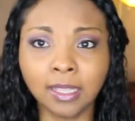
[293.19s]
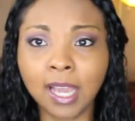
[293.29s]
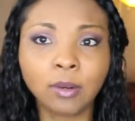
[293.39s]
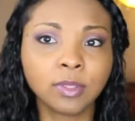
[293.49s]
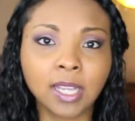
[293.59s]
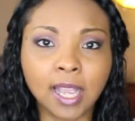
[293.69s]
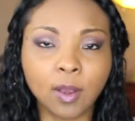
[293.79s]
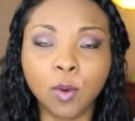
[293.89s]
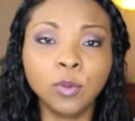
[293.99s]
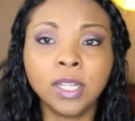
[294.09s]
Like I don't think I
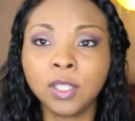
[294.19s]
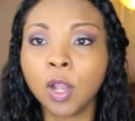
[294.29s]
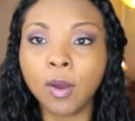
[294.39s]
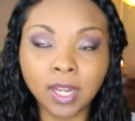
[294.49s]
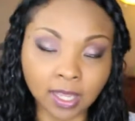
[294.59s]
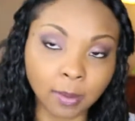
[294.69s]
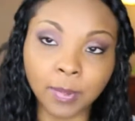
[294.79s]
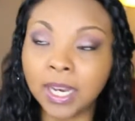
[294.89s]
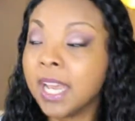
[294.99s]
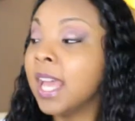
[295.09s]
own indigo anything,
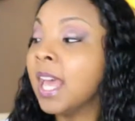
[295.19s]
but